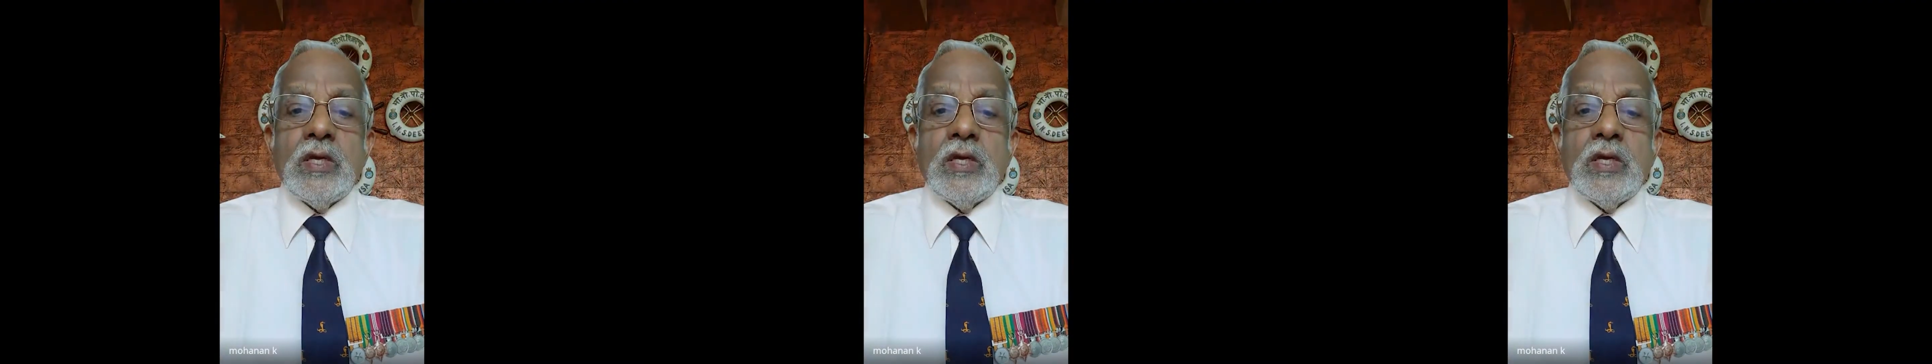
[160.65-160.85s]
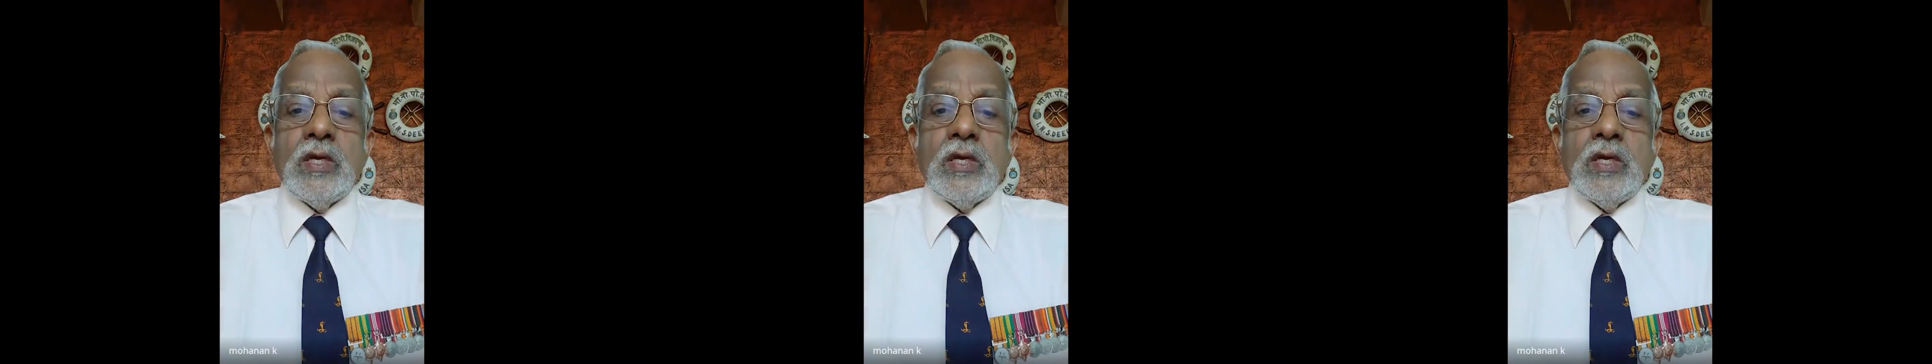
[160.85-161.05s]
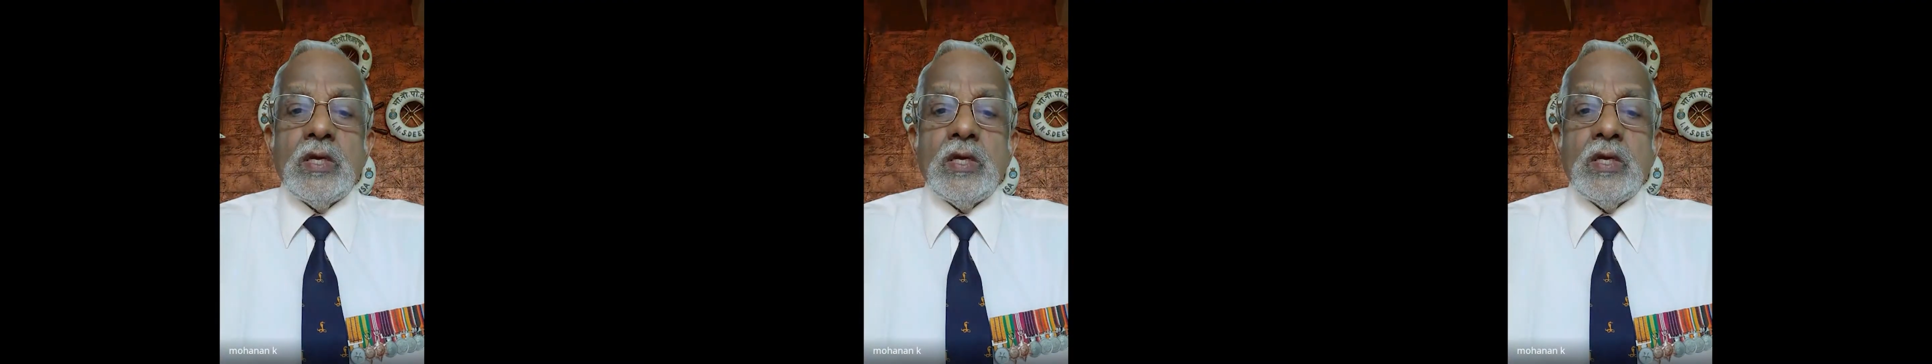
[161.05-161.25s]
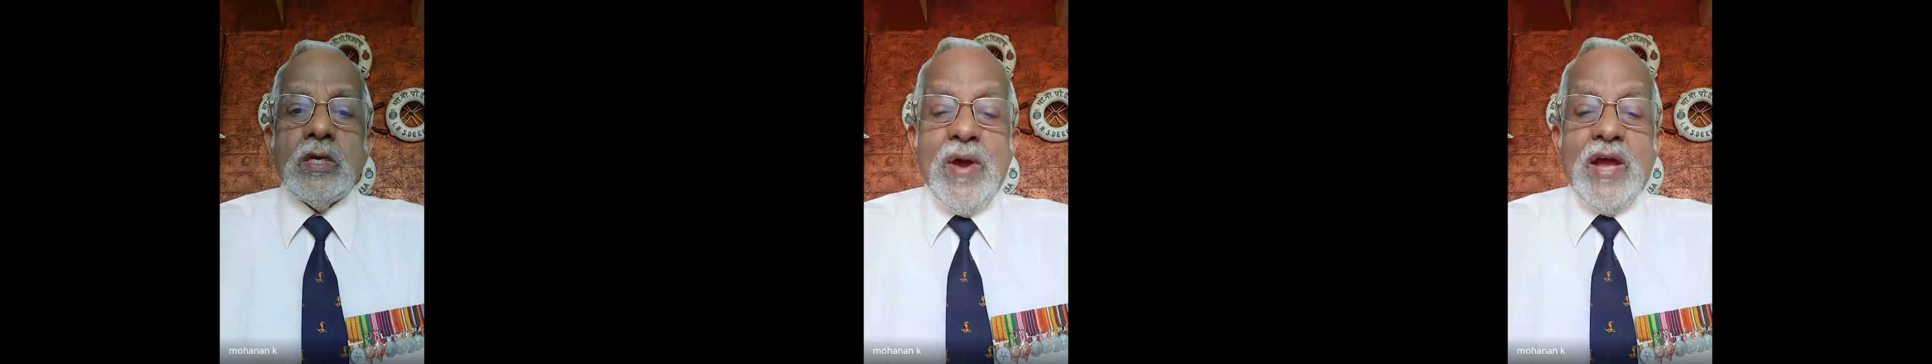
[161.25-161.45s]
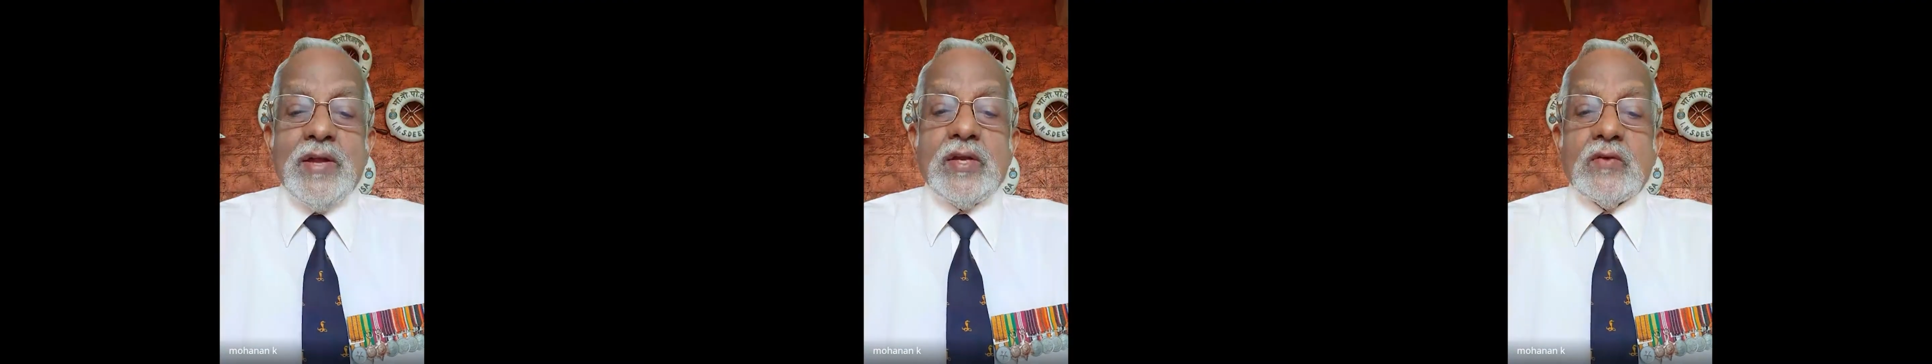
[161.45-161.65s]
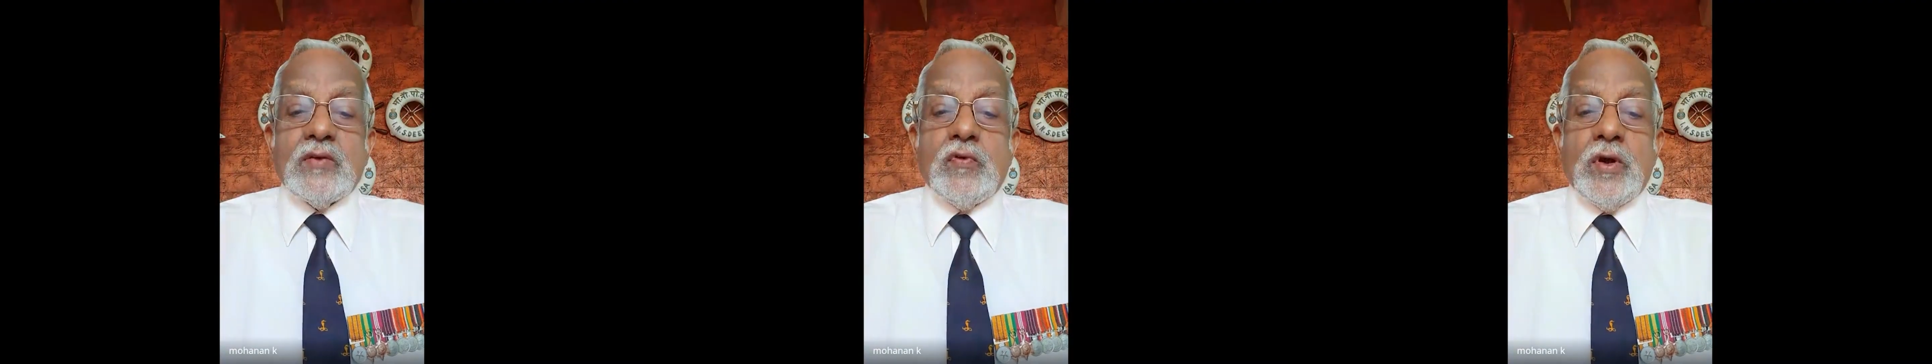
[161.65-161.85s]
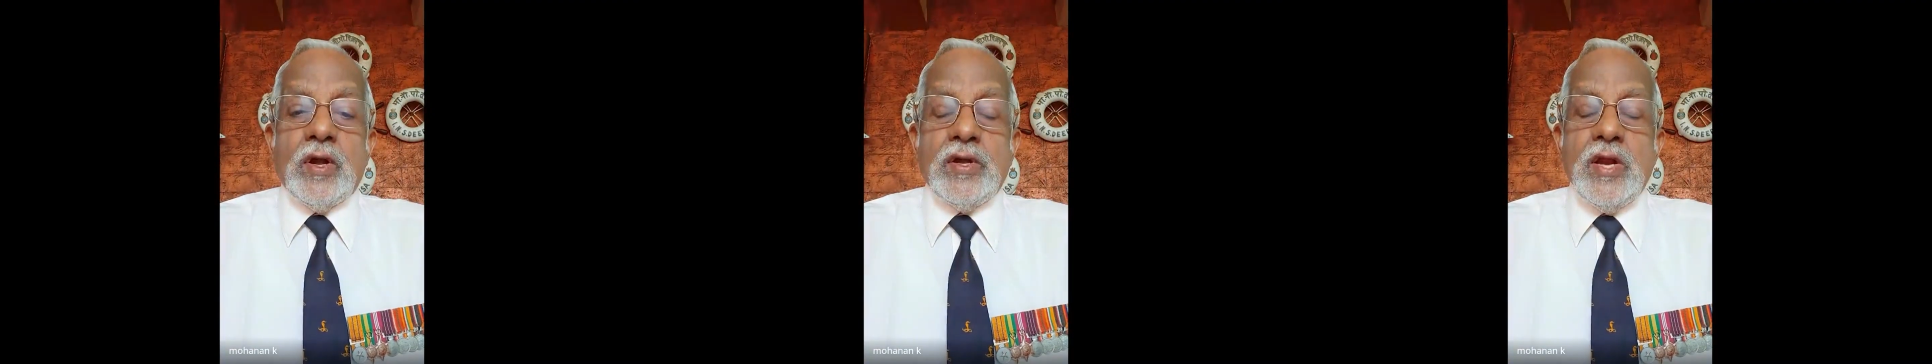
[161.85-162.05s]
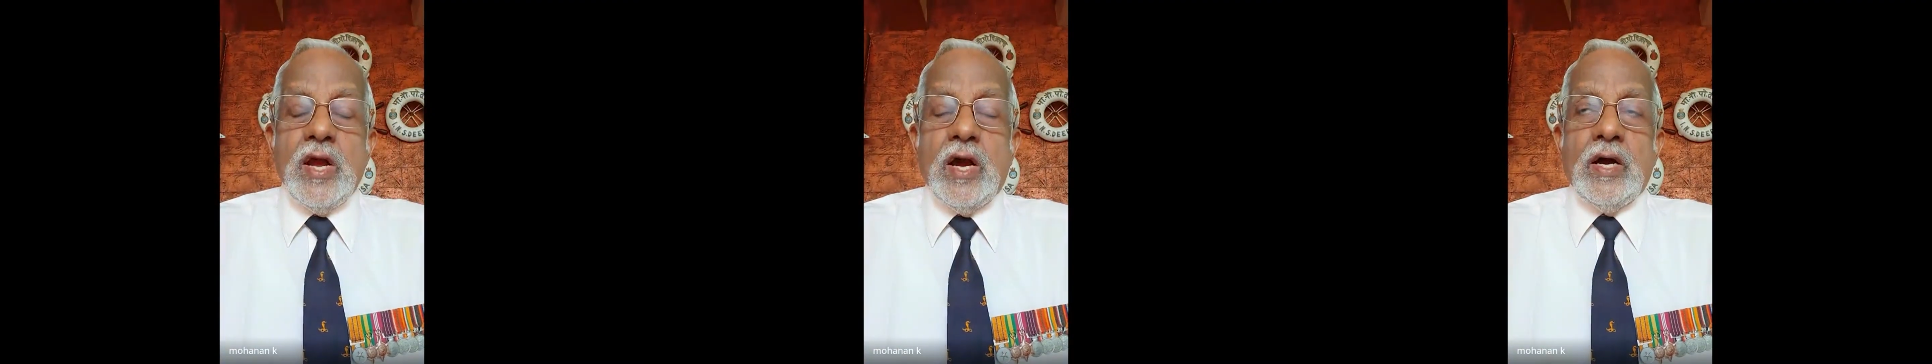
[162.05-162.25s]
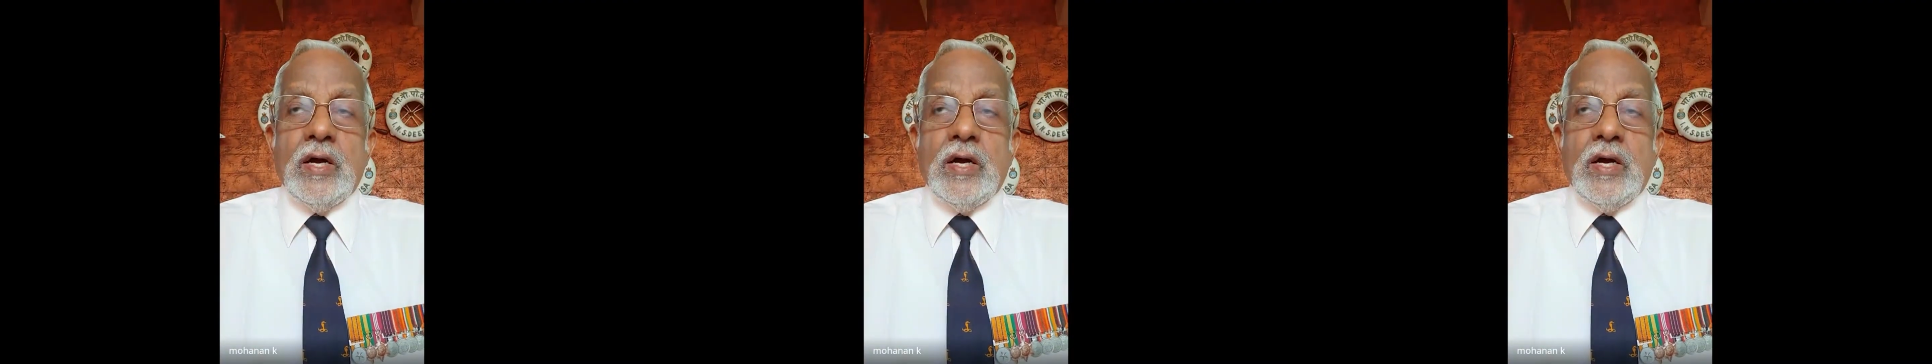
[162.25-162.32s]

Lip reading: problematic for India